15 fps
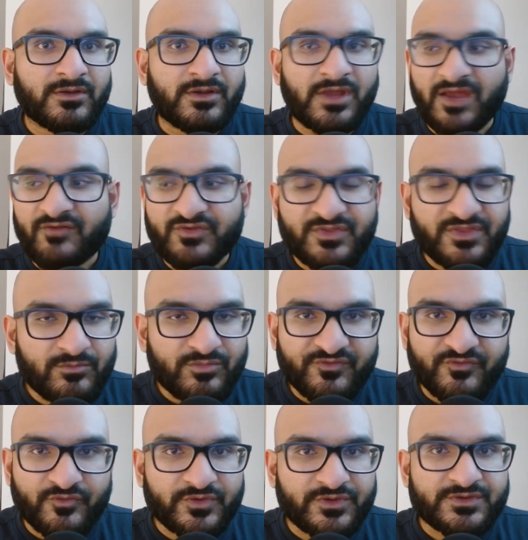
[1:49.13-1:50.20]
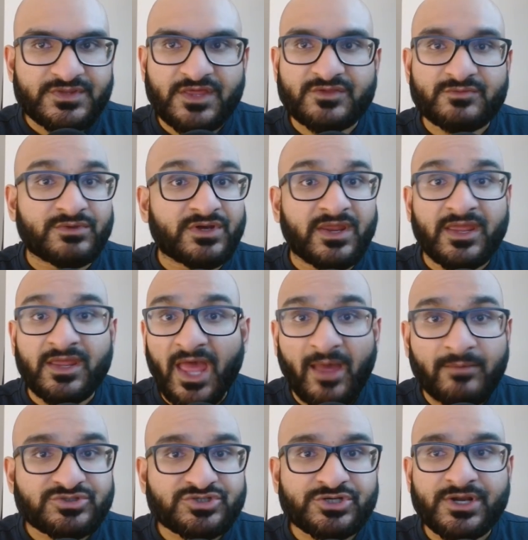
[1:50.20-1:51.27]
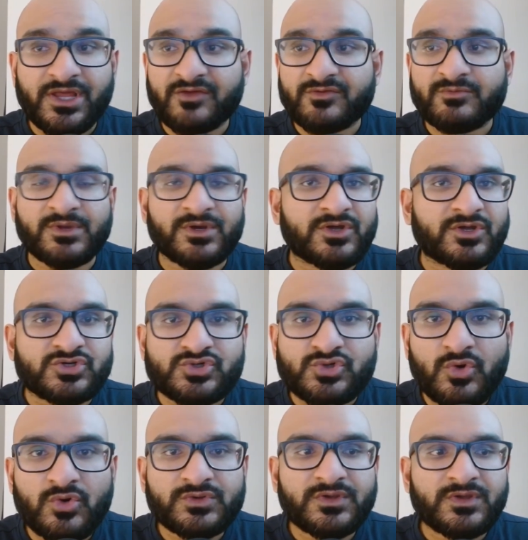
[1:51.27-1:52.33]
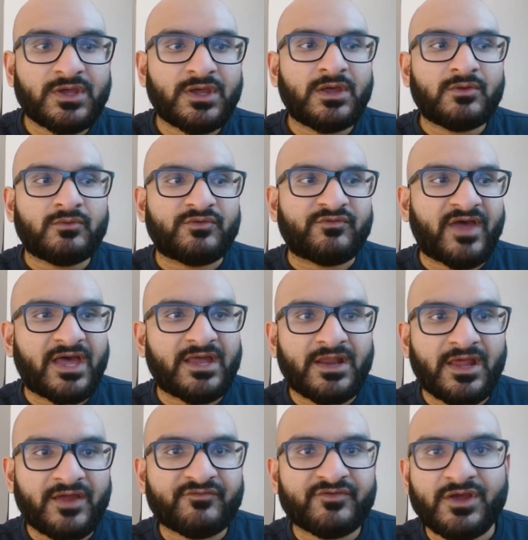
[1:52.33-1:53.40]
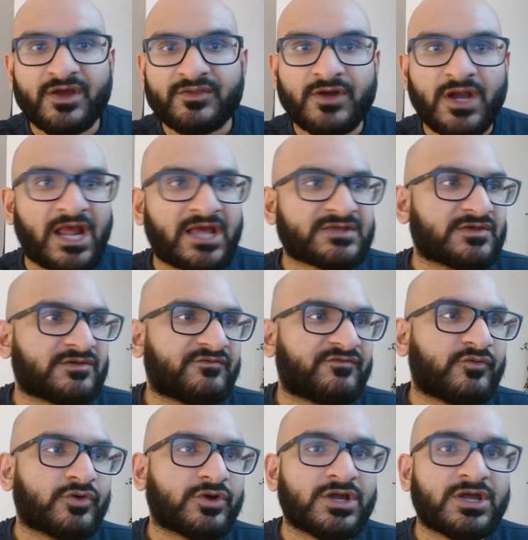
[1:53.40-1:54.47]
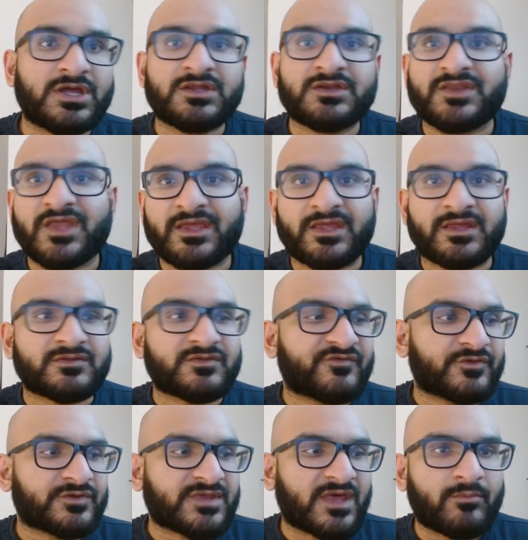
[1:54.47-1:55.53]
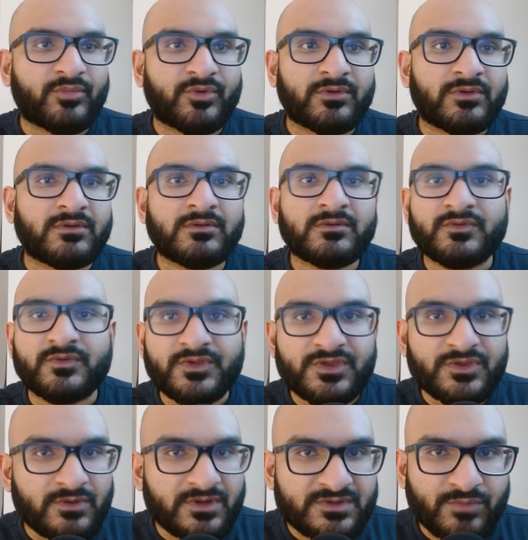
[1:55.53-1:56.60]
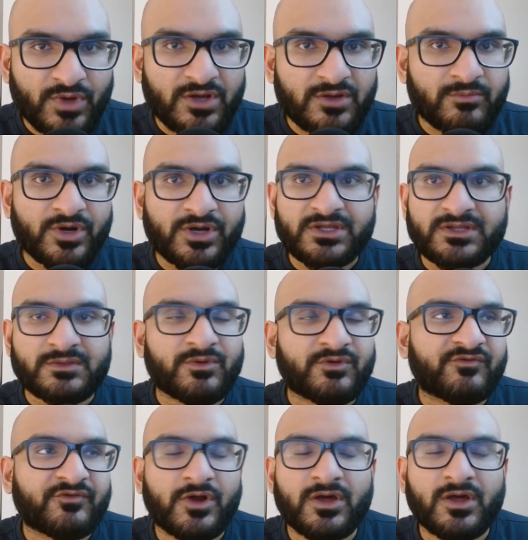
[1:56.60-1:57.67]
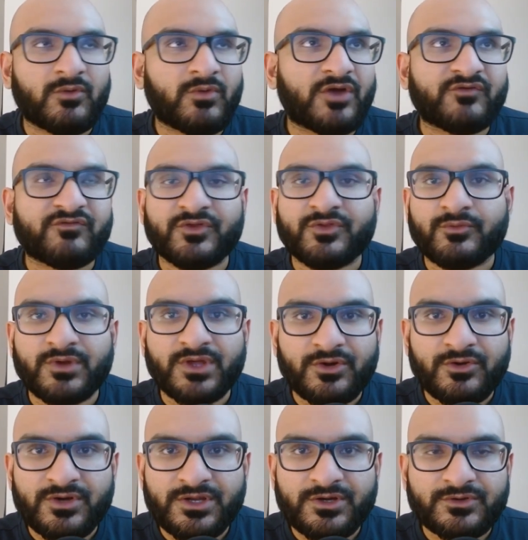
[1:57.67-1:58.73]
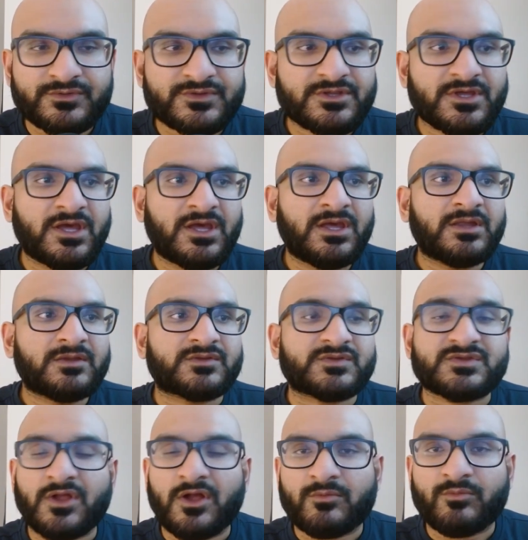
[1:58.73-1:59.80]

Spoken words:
Everything before this has been captured, has been controlled. We've had every other asset for decades. For example, the US bond market, it's been around for 300 years. The stock